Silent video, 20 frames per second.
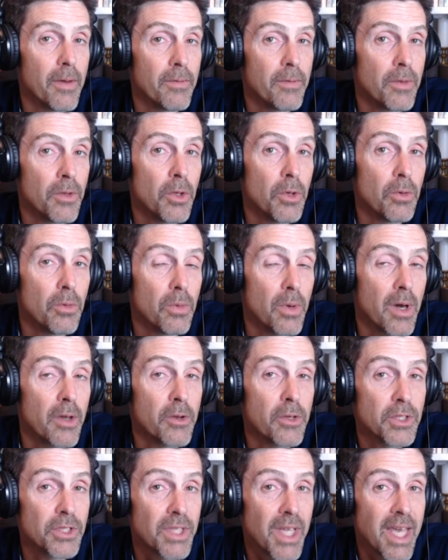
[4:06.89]
you
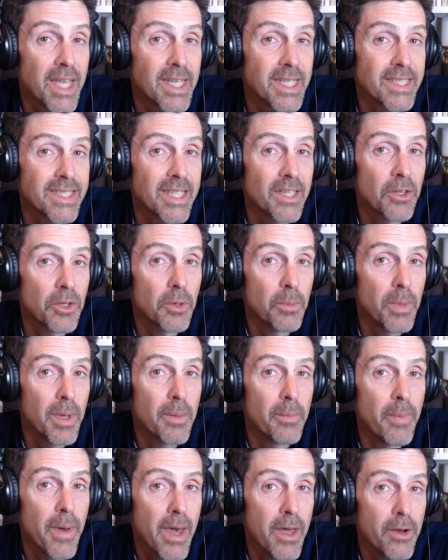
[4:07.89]
understand this a little
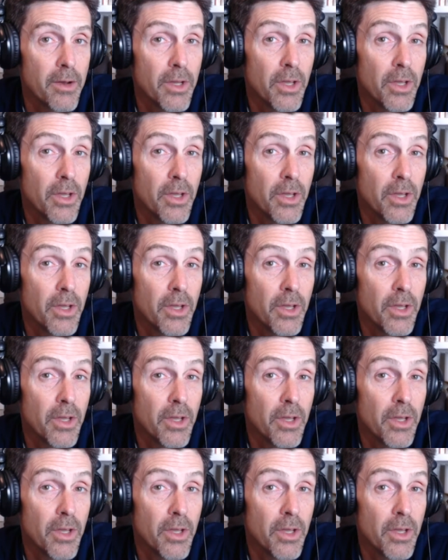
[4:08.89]
bit better.